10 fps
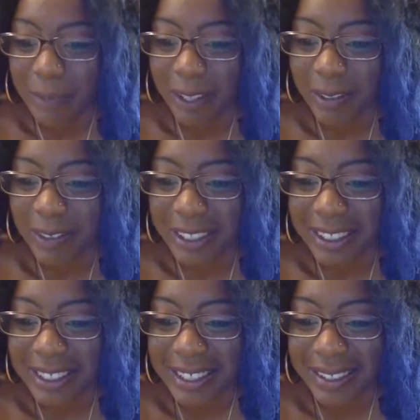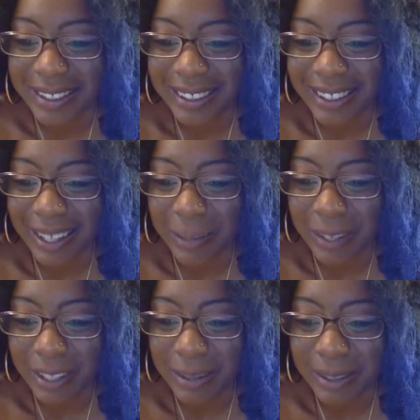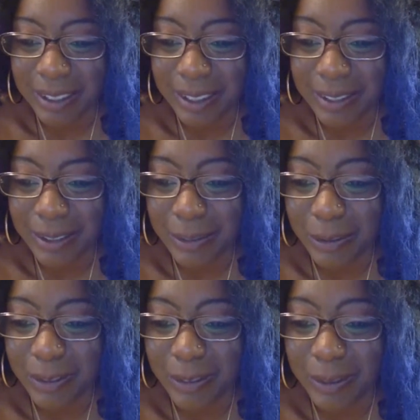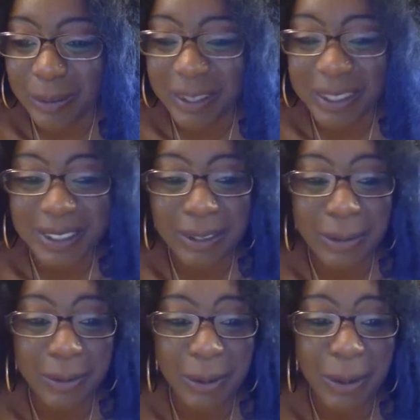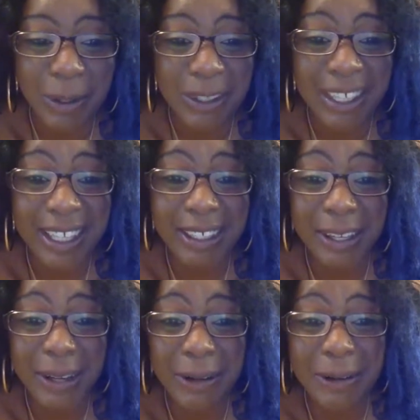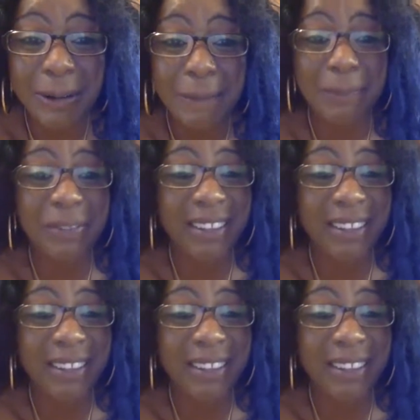I love your kitchen, especially that backsplash. Absolutely beautiful. Oh, thank you.